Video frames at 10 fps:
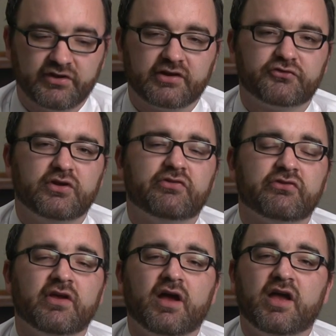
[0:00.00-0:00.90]
It
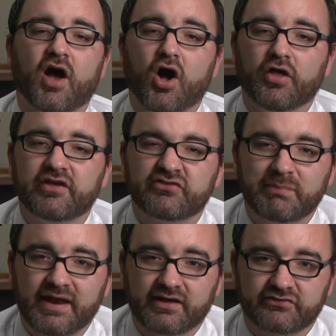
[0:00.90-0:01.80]
treats all
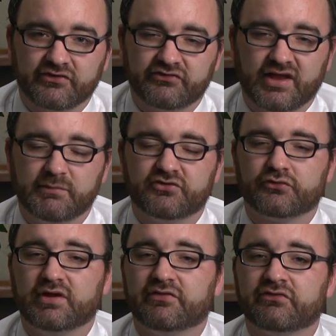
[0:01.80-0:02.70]
Hispanics the same. It
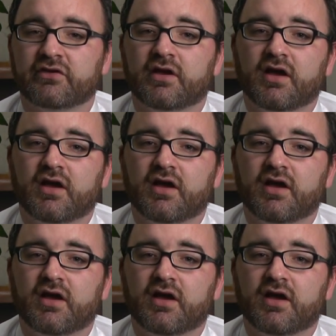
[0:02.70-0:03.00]
treats